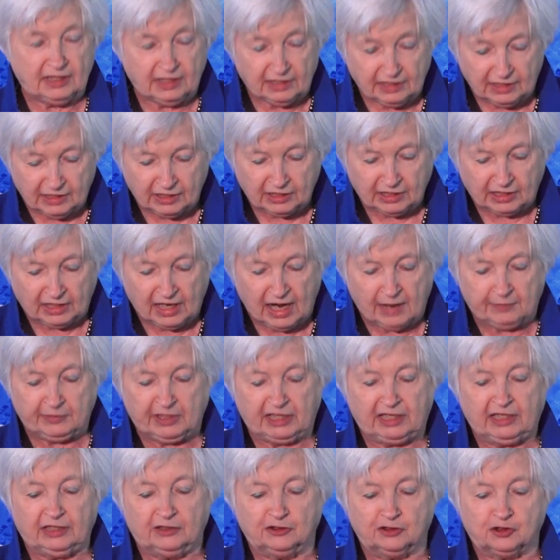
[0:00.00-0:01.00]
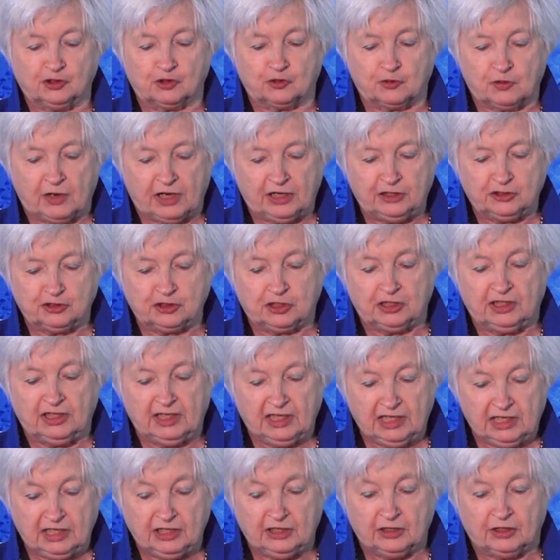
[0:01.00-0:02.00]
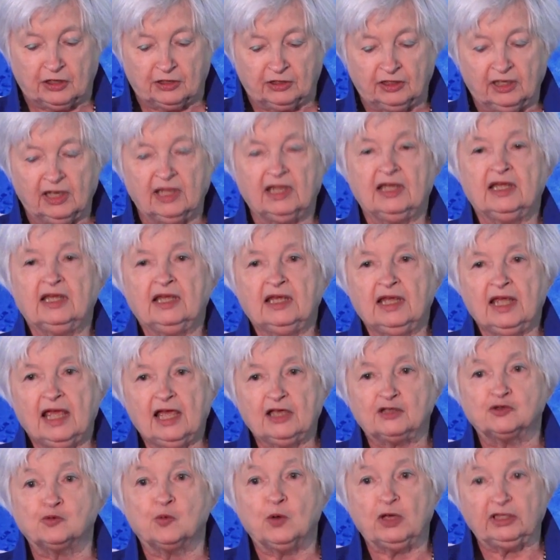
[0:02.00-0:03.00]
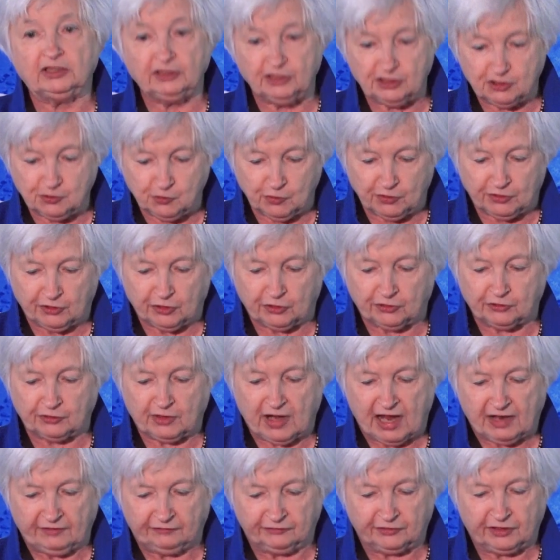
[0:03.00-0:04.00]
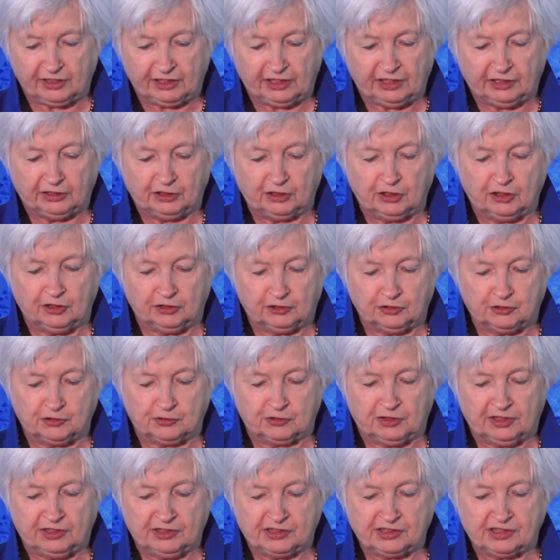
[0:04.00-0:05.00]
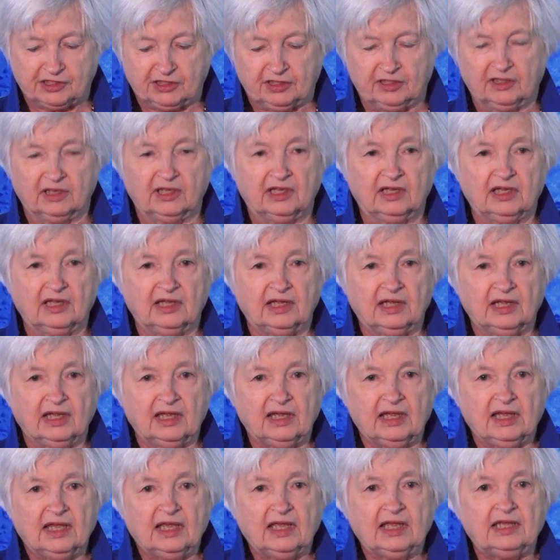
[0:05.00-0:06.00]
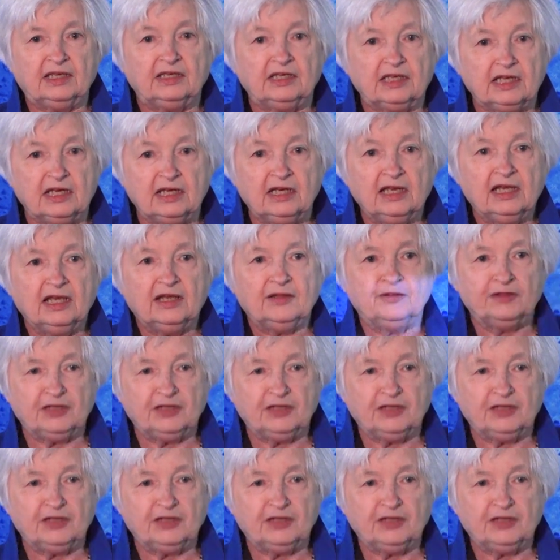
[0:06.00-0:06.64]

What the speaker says: economic integration here, as well as with other African countries. Indeed,